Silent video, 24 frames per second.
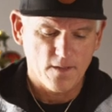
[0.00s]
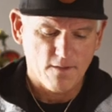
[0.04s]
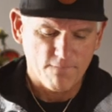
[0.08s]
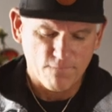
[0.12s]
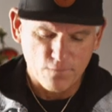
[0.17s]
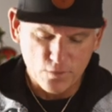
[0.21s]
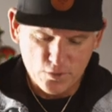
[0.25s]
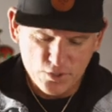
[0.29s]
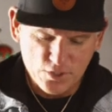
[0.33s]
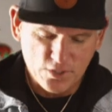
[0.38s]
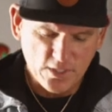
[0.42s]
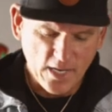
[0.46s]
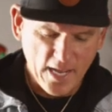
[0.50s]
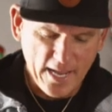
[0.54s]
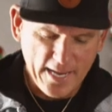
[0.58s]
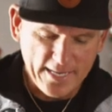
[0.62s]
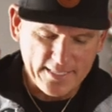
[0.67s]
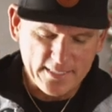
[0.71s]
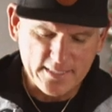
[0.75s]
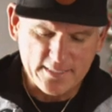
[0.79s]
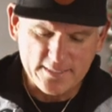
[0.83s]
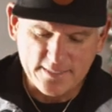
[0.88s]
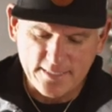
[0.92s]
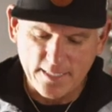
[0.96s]
Verse
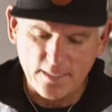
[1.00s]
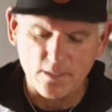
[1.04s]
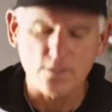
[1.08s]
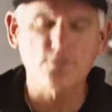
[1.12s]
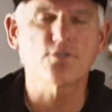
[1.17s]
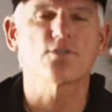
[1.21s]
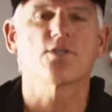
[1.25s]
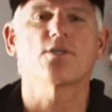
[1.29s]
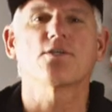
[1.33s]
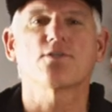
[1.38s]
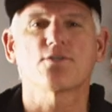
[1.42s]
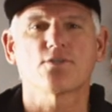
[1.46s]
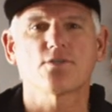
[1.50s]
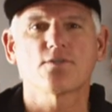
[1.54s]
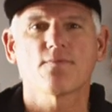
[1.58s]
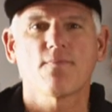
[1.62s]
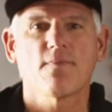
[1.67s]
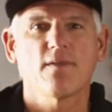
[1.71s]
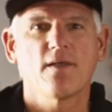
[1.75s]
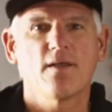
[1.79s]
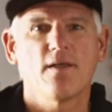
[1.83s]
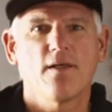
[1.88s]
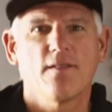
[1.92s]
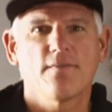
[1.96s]
nine tells us
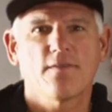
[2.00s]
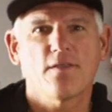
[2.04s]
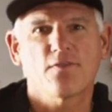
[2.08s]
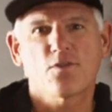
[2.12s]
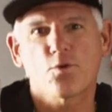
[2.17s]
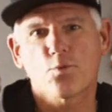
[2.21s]
that